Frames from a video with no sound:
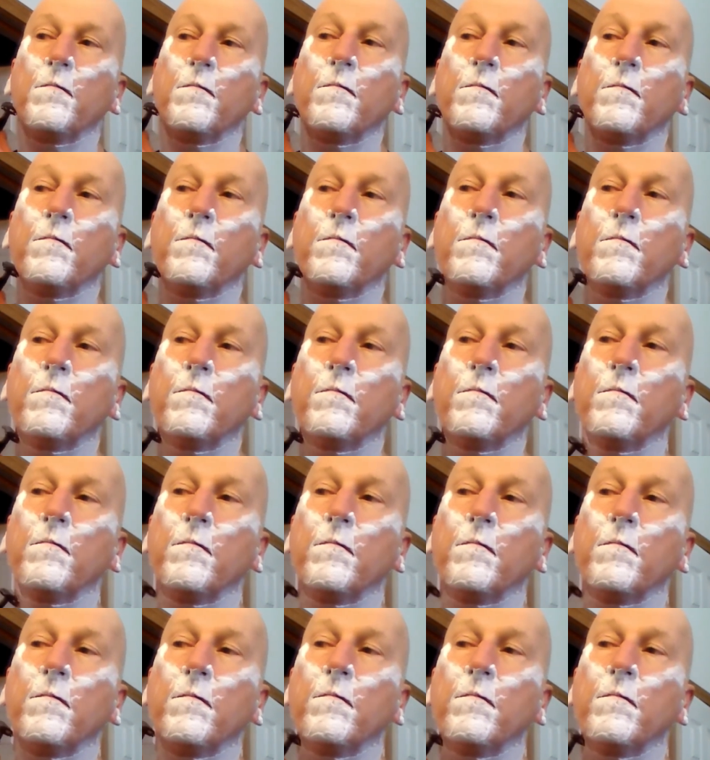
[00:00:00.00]

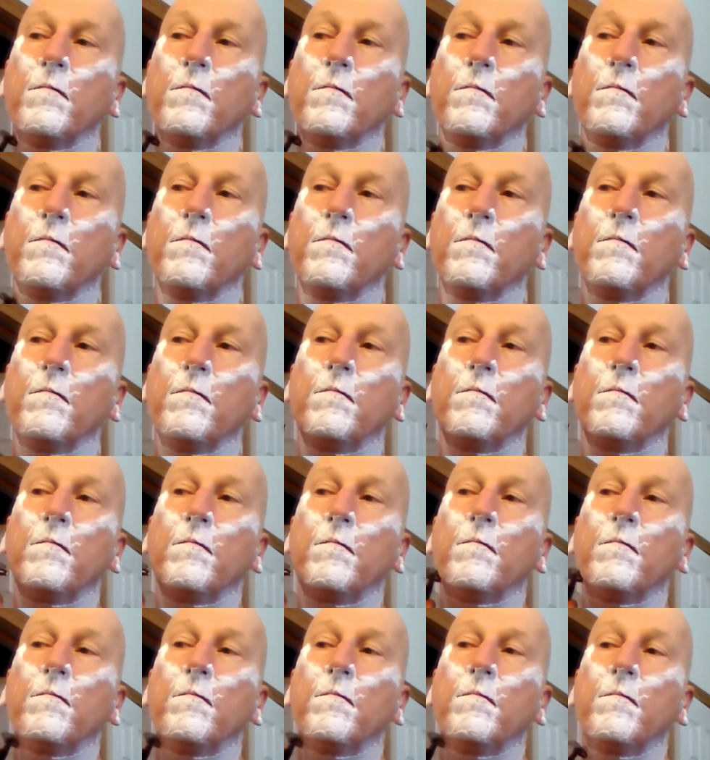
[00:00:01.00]

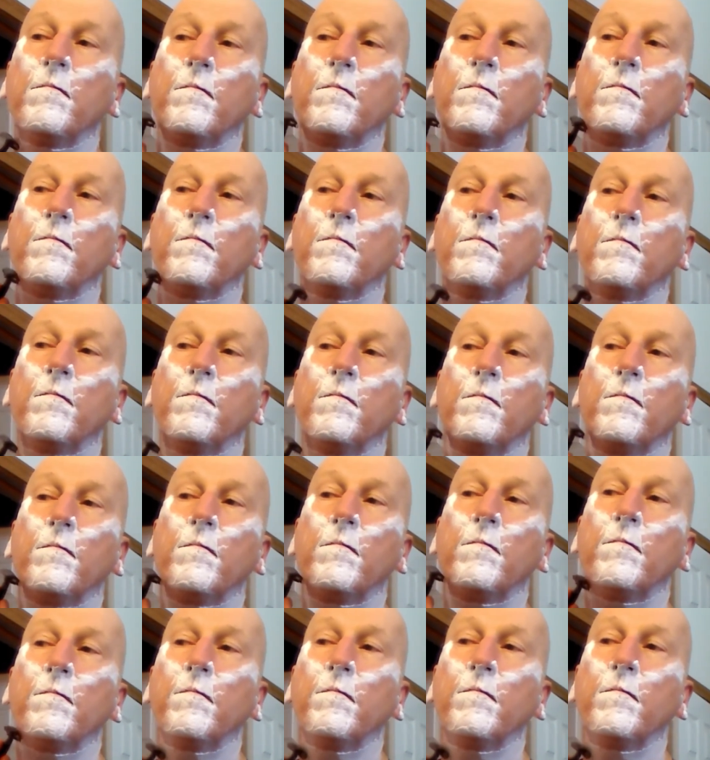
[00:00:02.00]

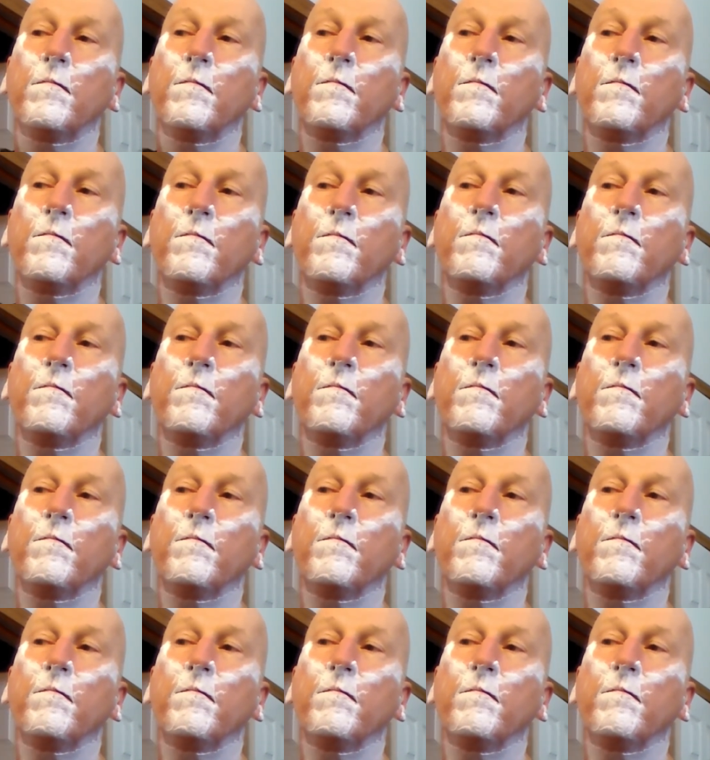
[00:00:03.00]
[no speech]